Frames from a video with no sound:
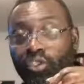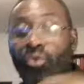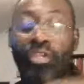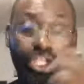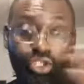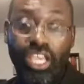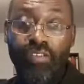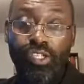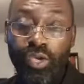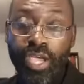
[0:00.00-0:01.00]
We need to
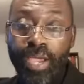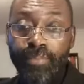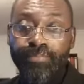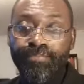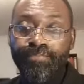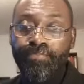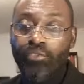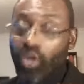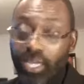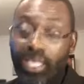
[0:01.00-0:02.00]
give it to him.
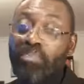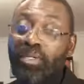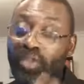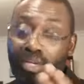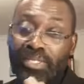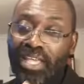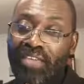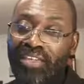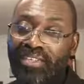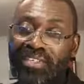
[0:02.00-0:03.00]
Don't keep it. Don't
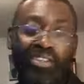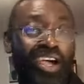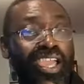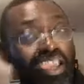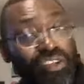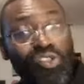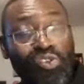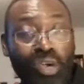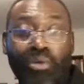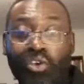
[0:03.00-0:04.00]
save it. Don't give it to
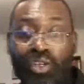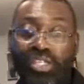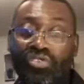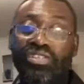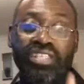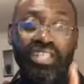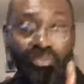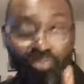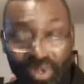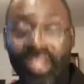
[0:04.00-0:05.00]
somebody on the street.
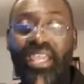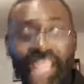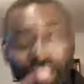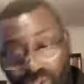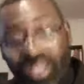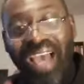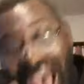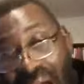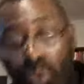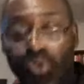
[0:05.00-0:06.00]
Bring into the
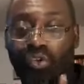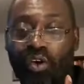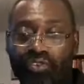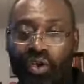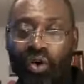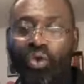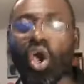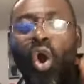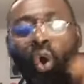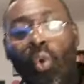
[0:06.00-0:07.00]
house of God,
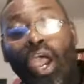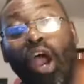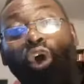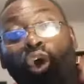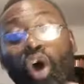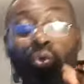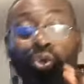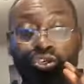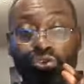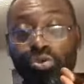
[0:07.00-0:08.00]
where God will
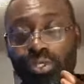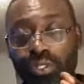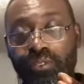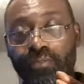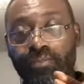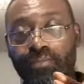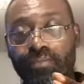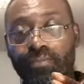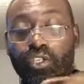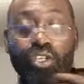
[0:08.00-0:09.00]
choose.
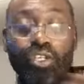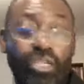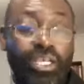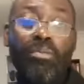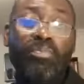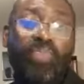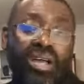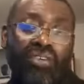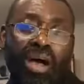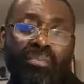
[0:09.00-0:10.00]
You can be
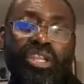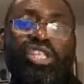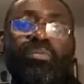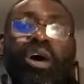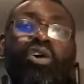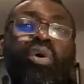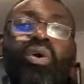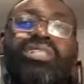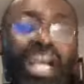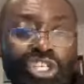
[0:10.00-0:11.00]
part of our ministry, but God
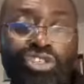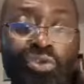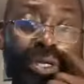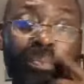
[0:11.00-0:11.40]
will touch you.